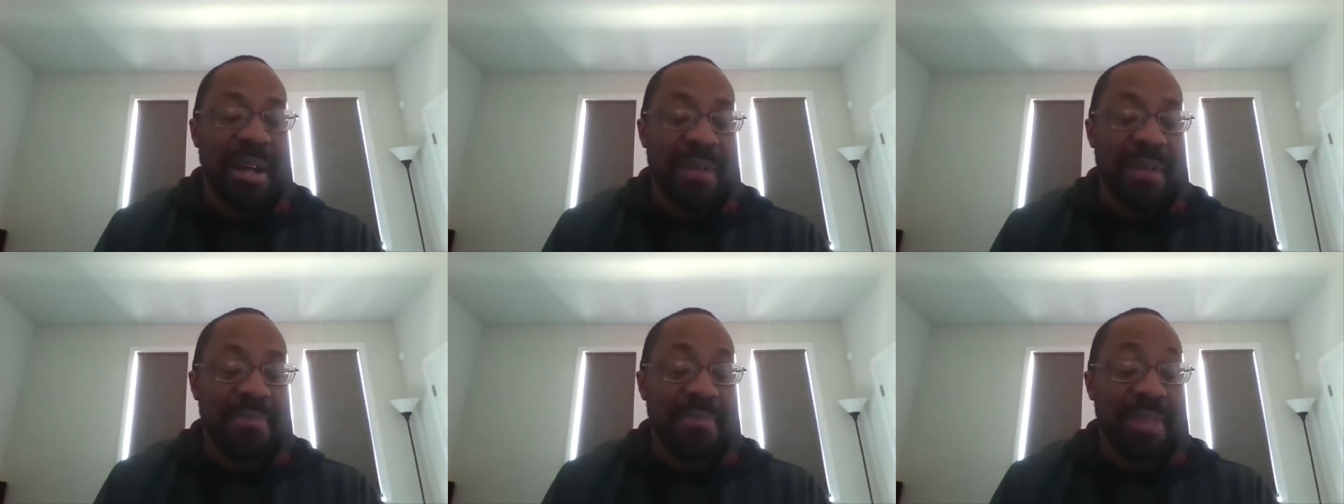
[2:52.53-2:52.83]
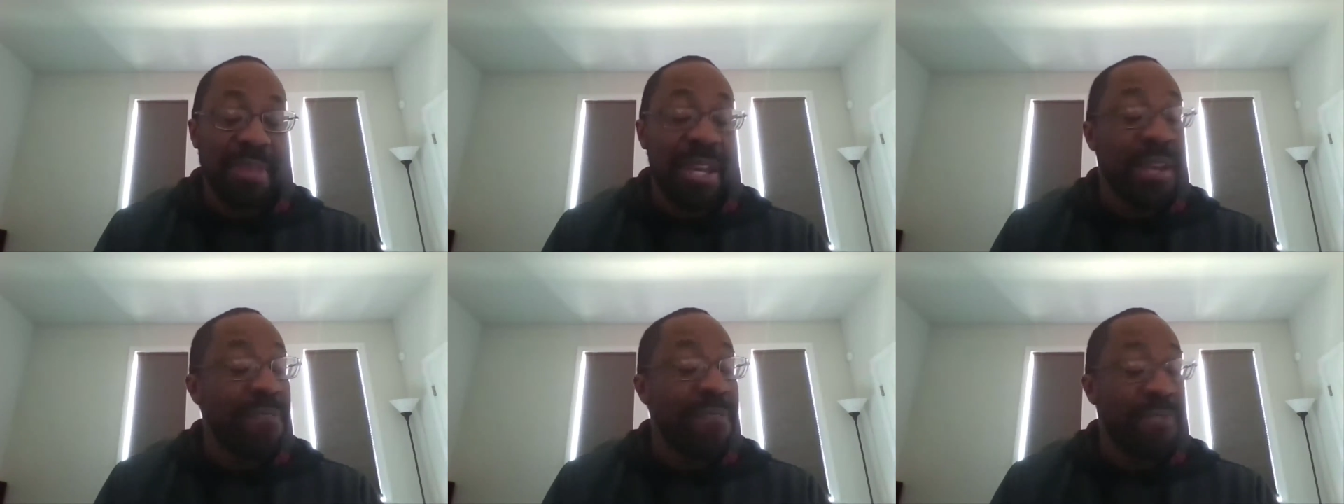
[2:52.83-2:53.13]

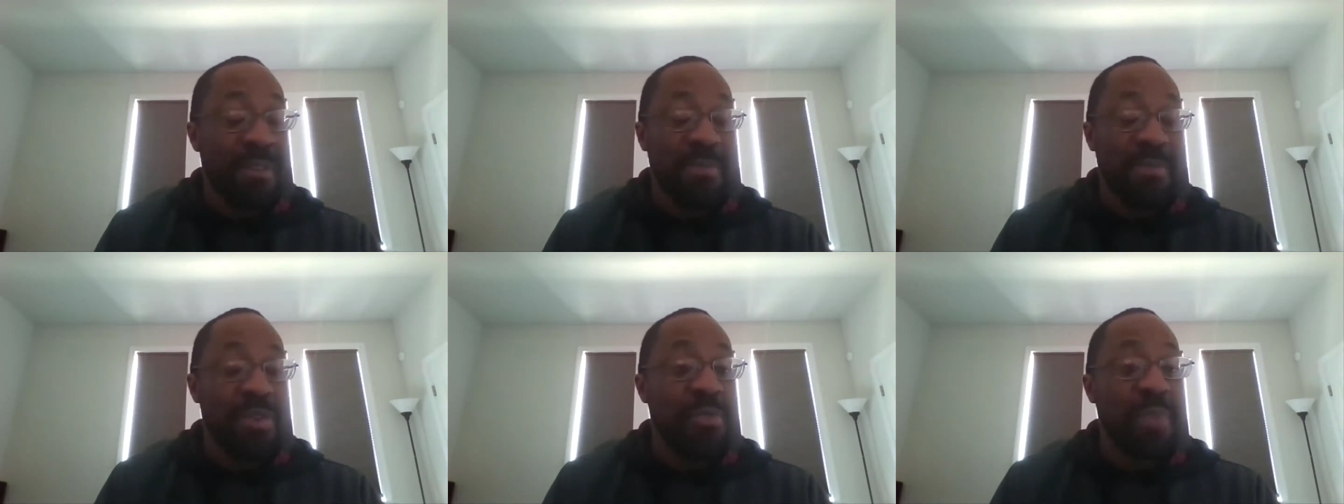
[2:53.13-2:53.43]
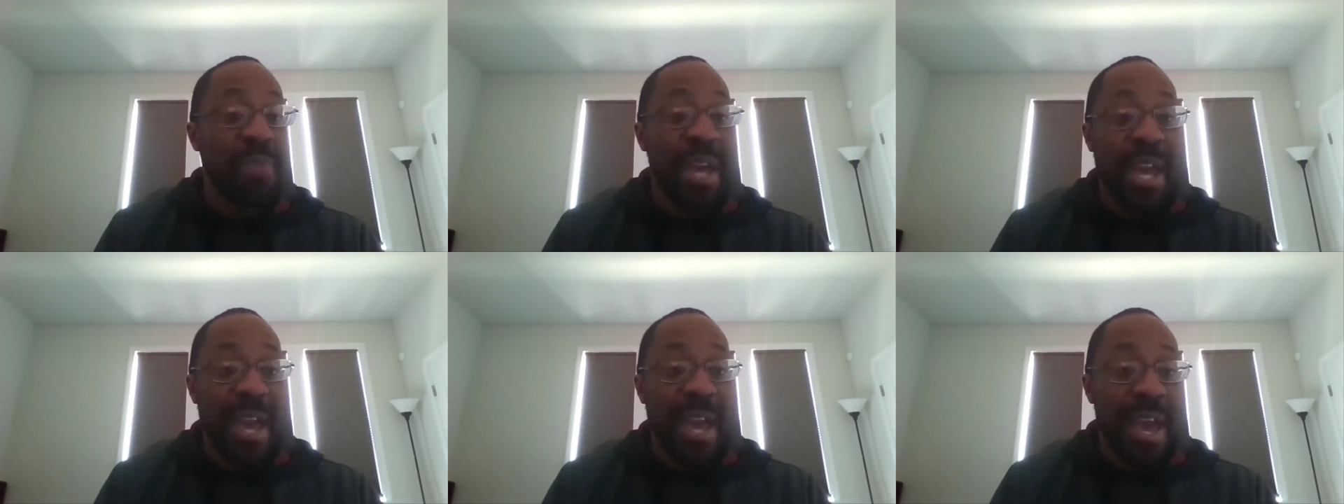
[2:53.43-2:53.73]
many of them who
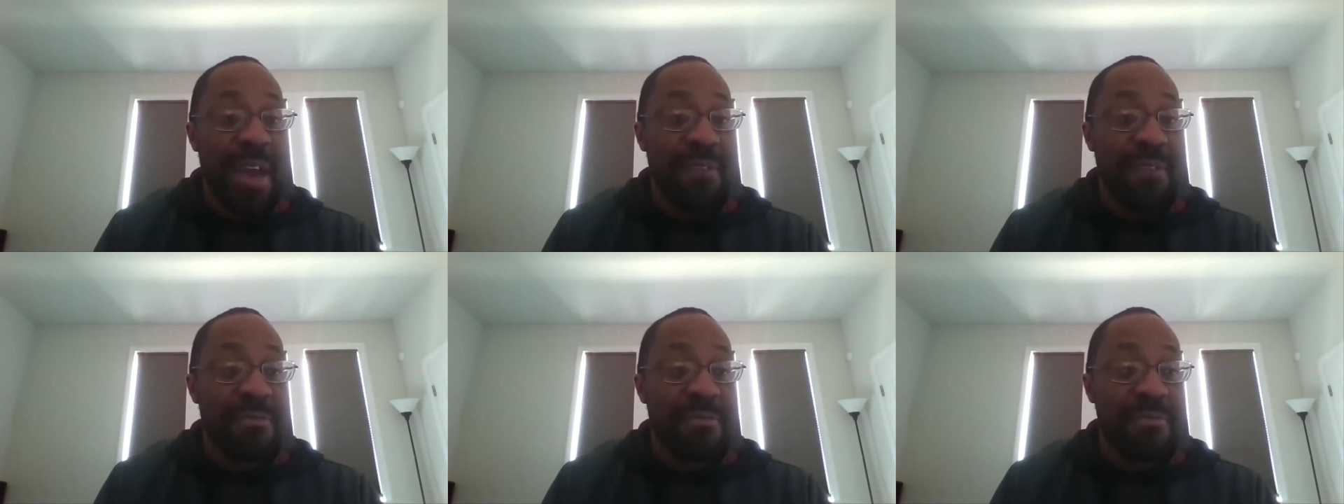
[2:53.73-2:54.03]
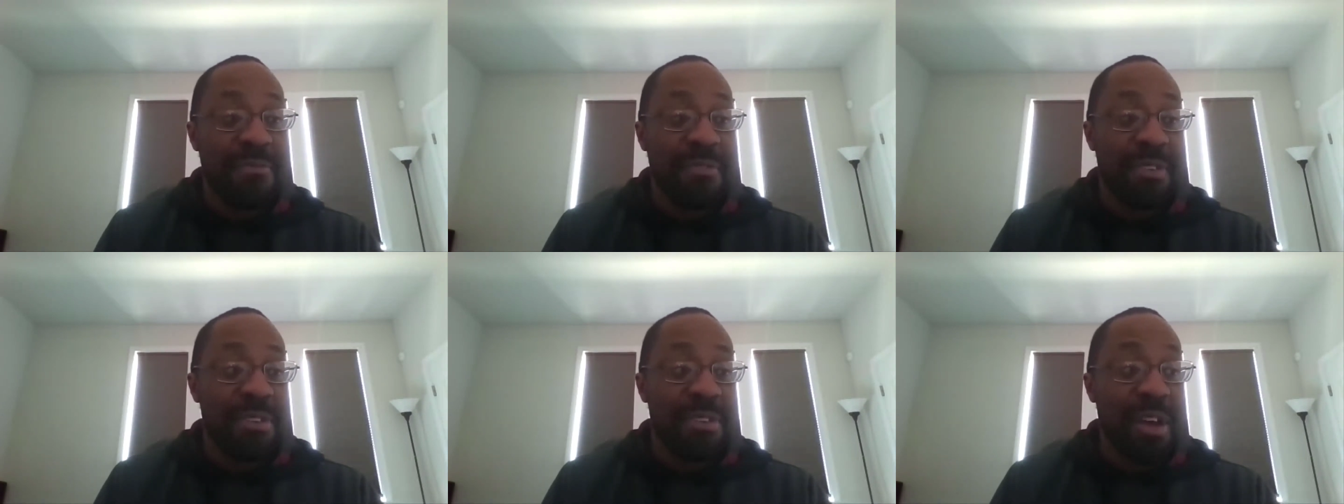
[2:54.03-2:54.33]
may
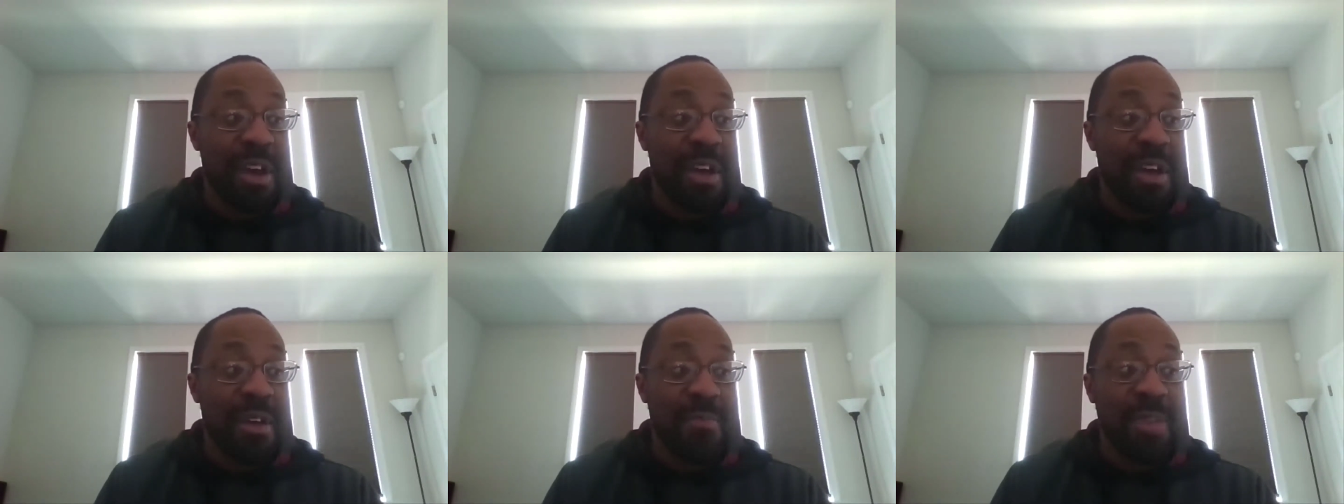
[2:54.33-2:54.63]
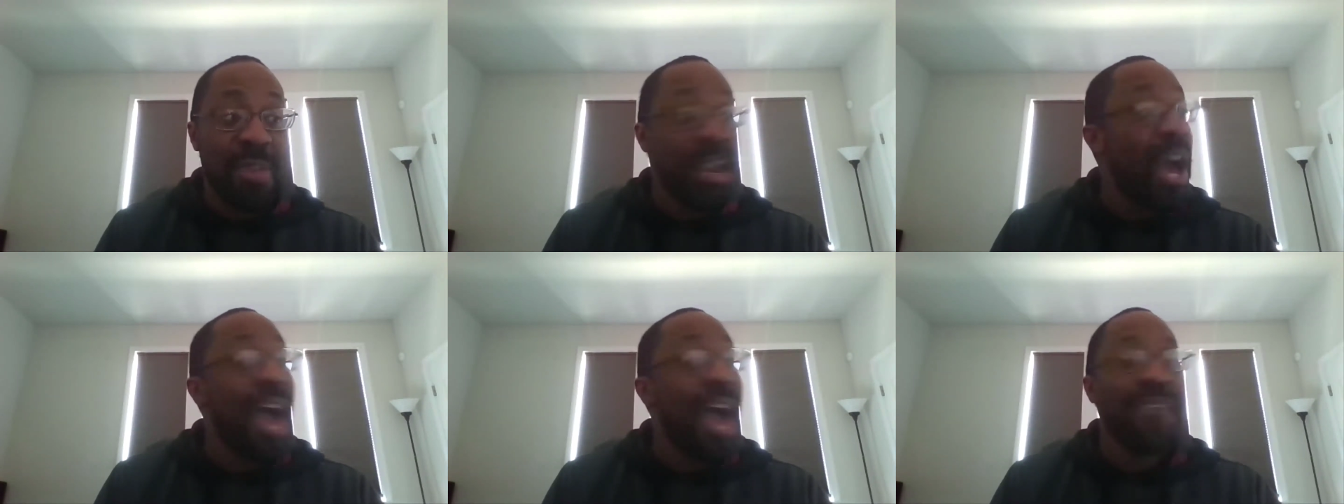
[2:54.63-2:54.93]
not
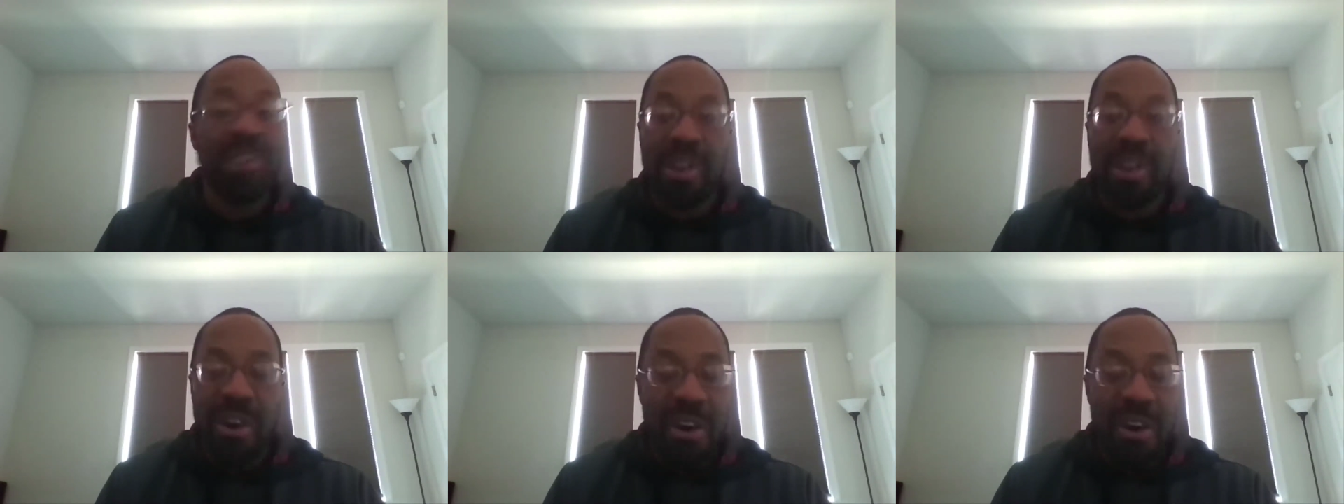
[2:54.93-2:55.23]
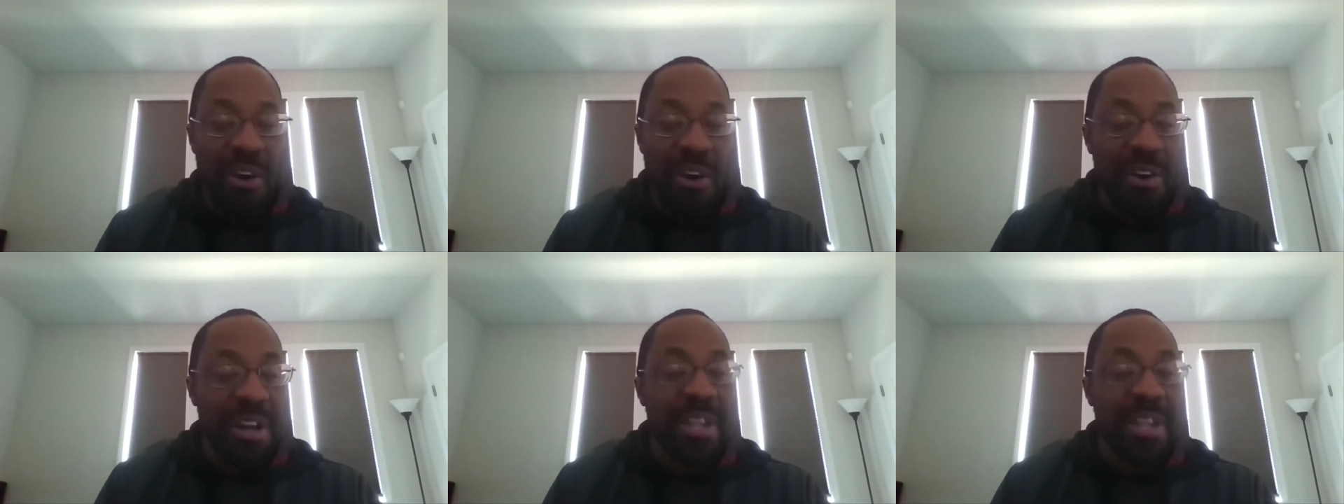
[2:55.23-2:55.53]
have a
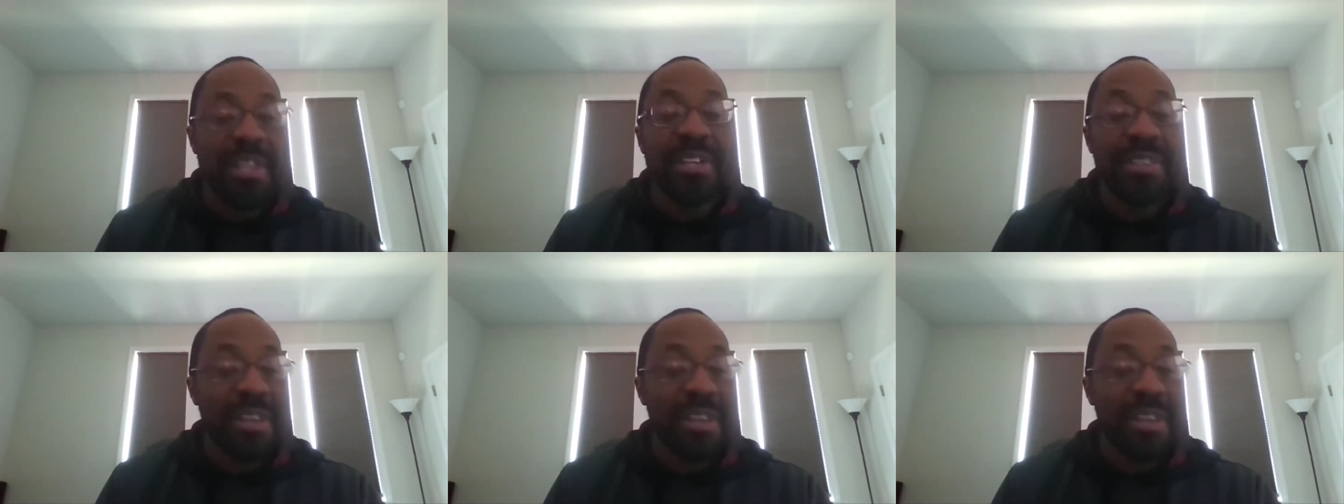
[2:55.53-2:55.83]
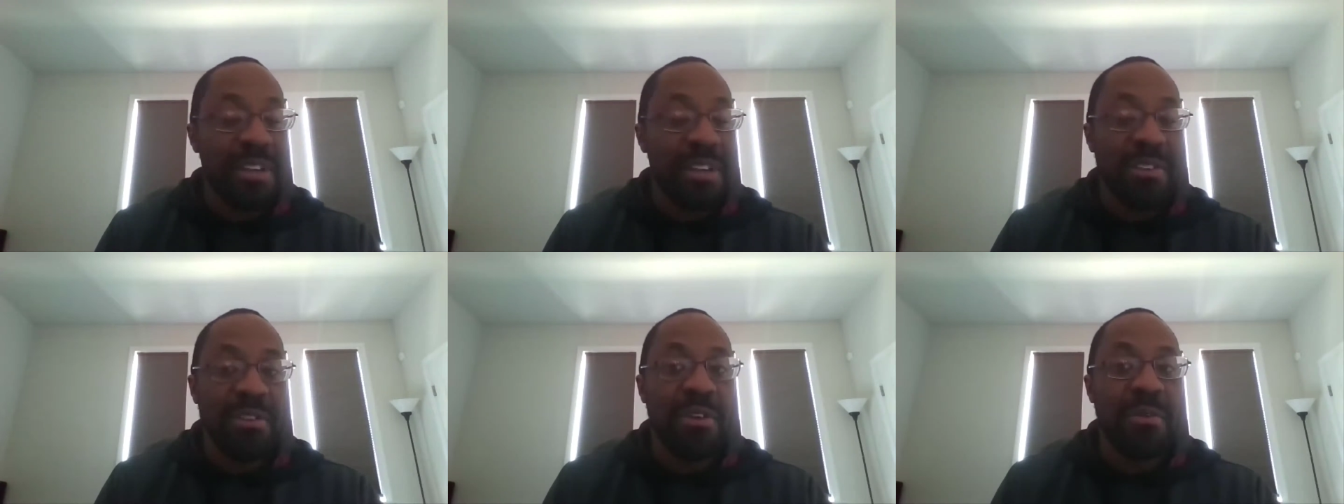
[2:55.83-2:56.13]
car and need to get
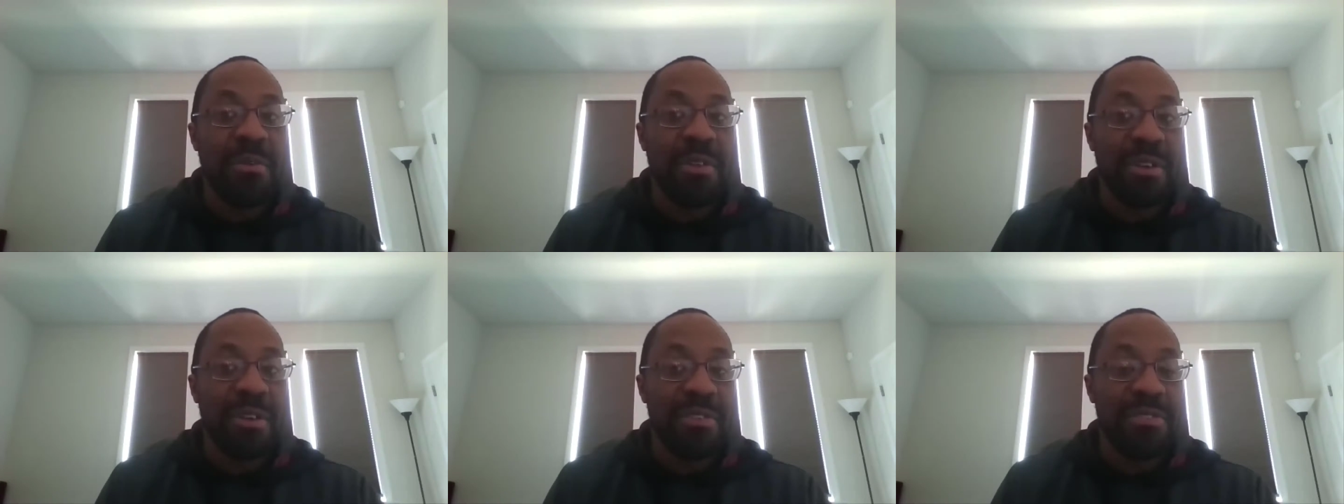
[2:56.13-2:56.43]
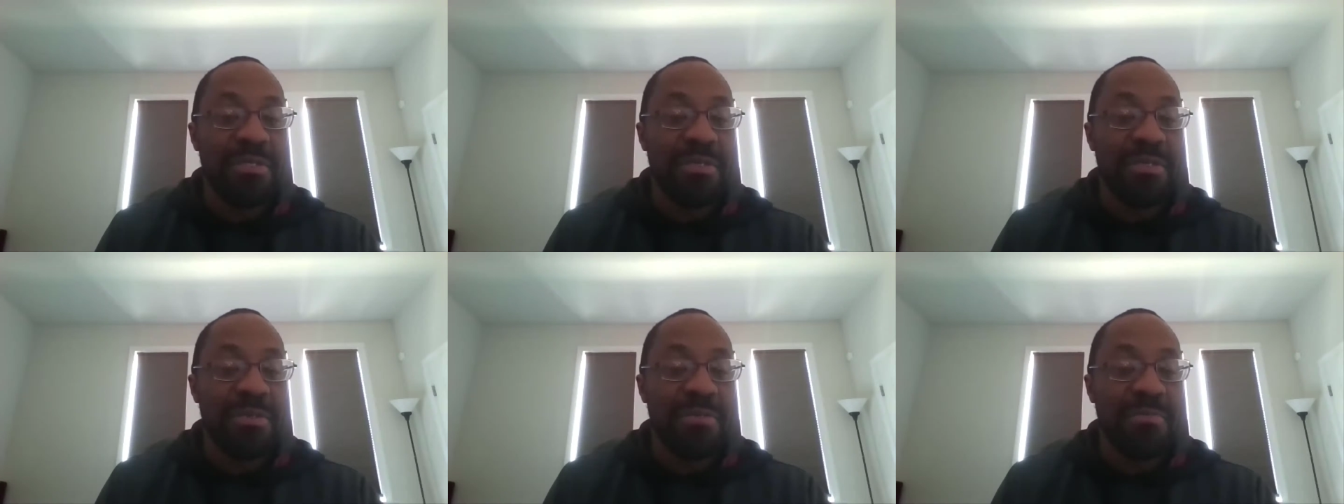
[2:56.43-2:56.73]

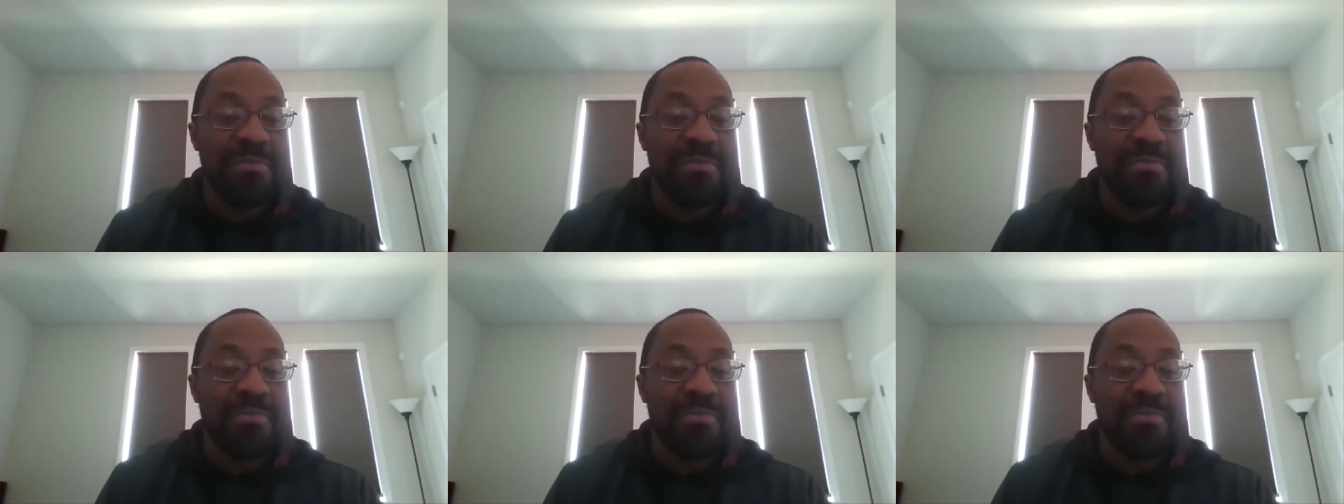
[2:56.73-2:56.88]
onto